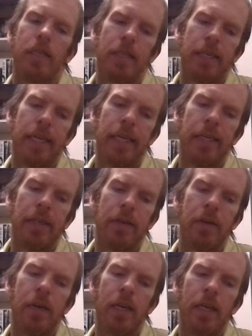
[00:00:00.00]
You're gaining
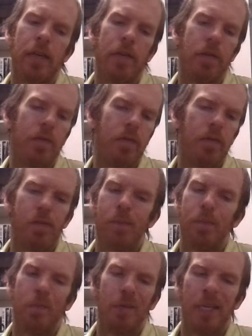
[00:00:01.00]
life,
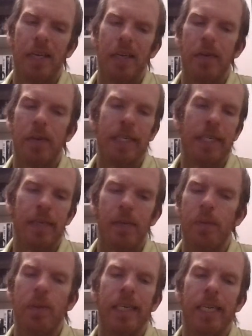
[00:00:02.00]
and
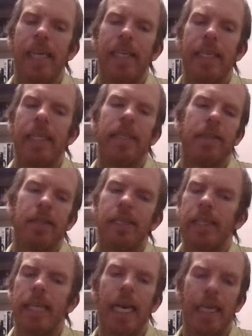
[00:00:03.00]
where it has haste,
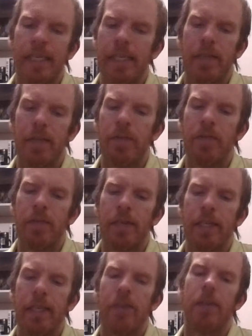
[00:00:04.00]
attacking the
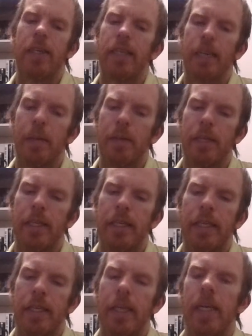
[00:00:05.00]
turn it comes
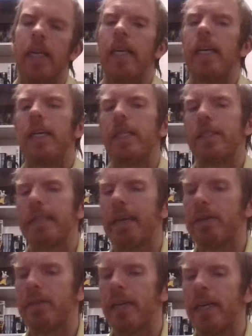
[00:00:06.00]
in.
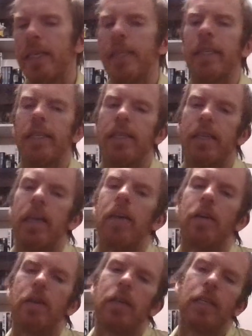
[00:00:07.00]
Downside
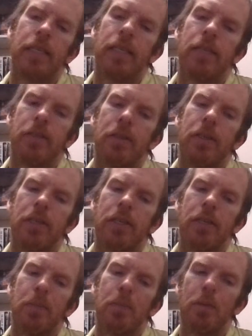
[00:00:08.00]
is
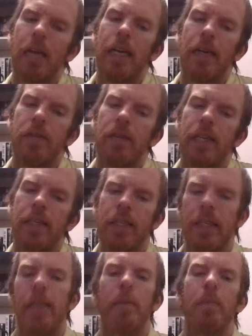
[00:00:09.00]
you're
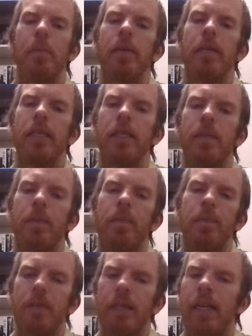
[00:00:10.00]
sacrificing it, but
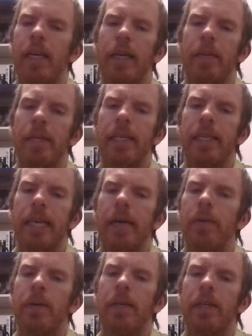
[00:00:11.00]
I mean,
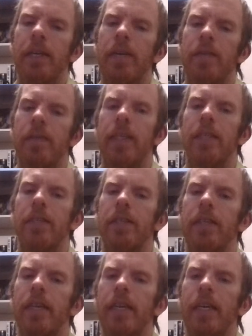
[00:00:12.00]
at 1 toughness,